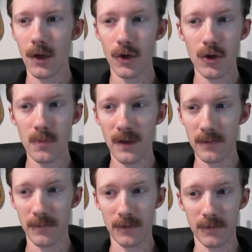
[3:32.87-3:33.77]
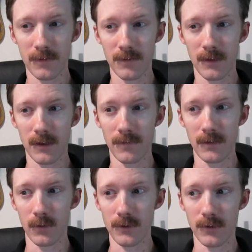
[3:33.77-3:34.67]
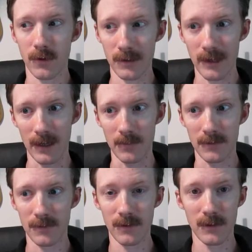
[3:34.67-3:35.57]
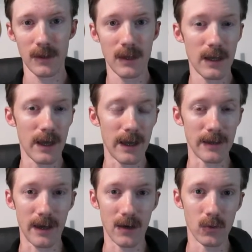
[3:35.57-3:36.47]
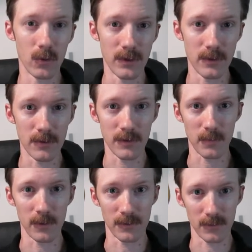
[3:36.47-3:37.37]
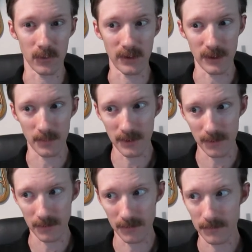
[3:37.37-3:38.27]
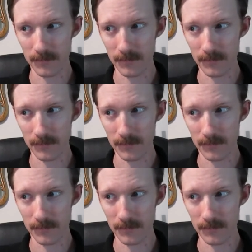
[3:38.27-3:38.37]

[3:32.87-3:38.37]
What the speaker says: Who benefits if it were to collapse? And how will we know this person when he appears?